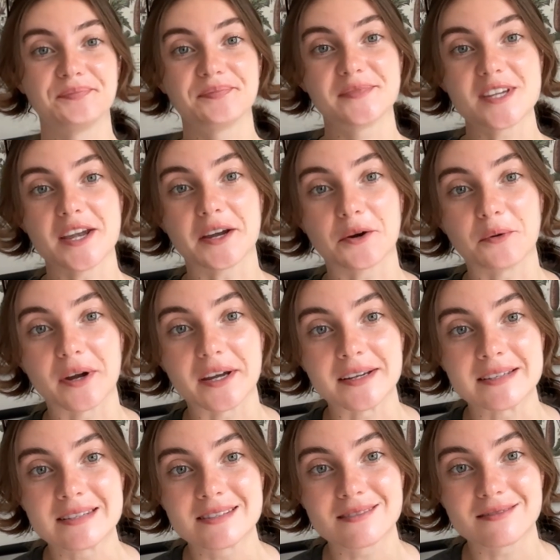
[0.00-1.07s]

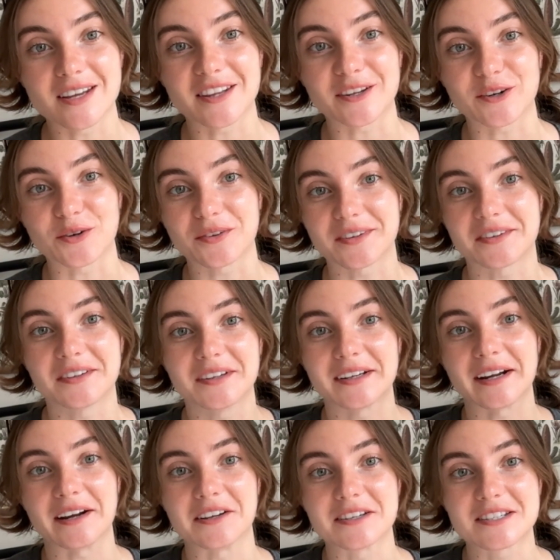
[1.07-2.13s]
takeaways and their own little
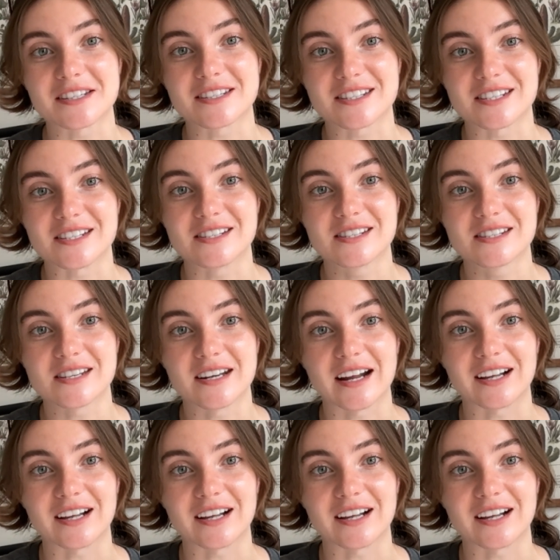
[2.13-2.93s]
analyses